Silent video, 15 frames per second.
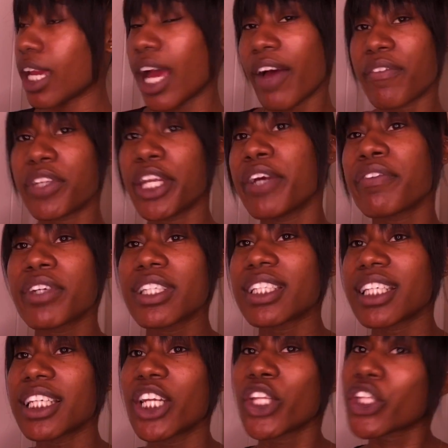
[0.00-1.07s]
I've never
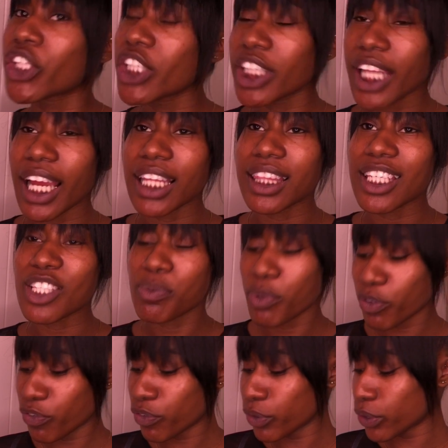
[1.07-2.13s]
done a look like this
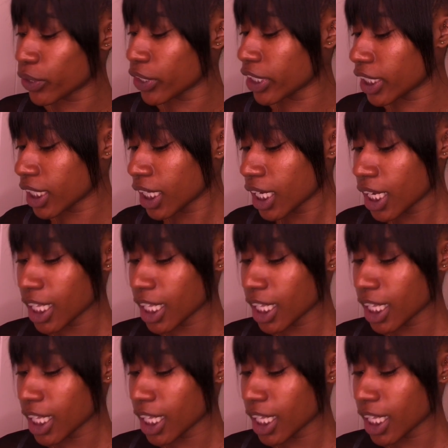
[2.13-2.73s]
before.